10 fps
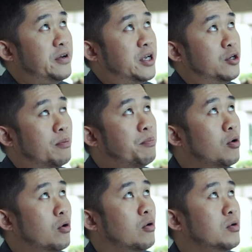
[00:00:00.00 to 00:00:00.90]
in your
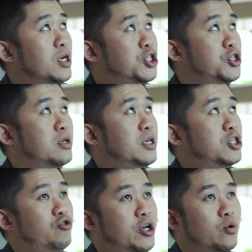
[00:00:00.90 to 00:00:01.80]
Punggol Digital
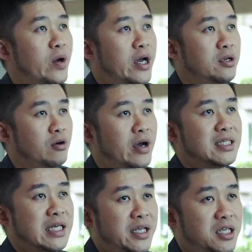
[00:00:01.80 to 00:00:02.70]
District, where your
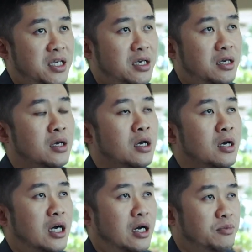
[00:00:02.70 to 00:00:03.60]
SIT,
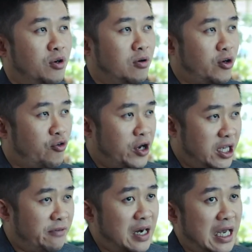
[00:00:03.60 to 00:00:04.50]
your
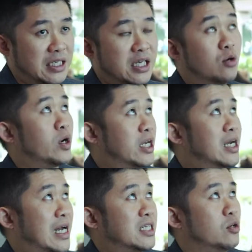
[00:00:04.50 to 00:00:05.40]
creative cluster and working
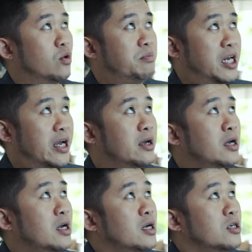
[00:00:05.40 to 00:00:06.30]
cluster will be there.
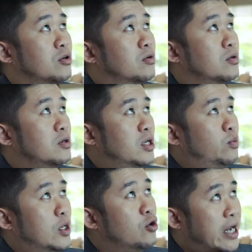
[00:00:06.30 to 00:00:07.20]
So
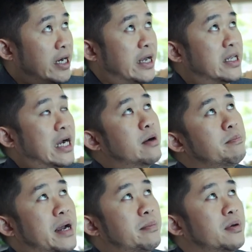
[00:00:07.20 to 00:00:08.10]
if we look at the entire
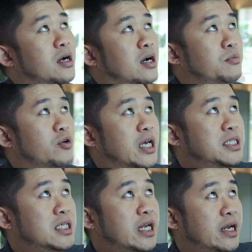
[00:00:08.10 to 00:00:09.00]
map, you can
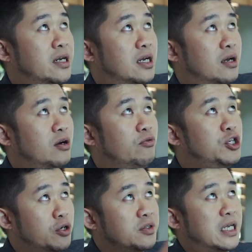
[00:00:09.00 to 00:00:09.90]
see that the
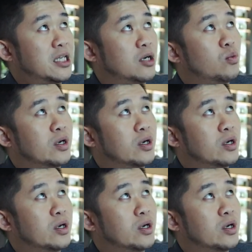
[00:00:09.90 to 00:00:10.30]
regional centre will